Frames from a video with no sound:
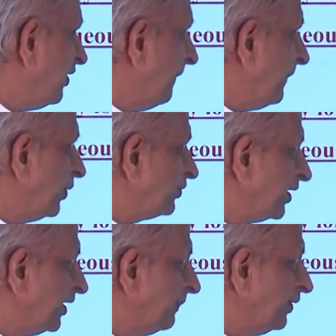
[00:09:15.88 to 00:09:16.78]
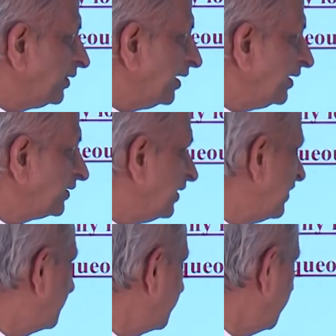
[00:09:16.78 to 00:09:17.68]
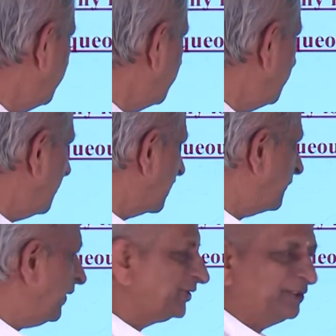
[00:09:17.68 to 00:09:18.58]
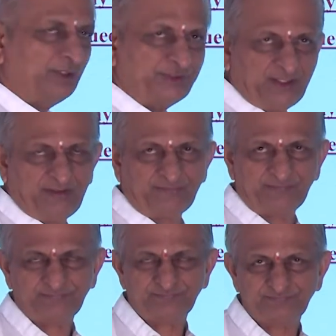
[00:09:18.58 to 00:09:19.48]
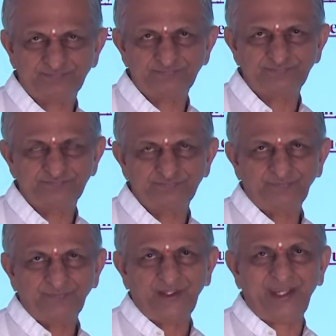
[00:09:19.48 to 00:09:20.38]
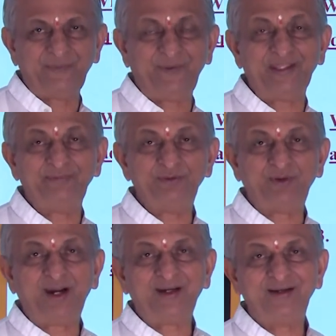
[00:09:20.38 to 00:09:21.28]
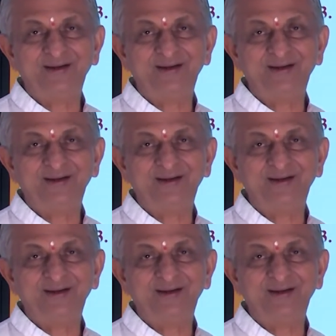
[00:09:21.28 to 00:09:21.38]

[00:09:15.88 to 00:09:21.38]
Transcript: compounds are able to conduct electricity in aqueous solution? Aqueous means what?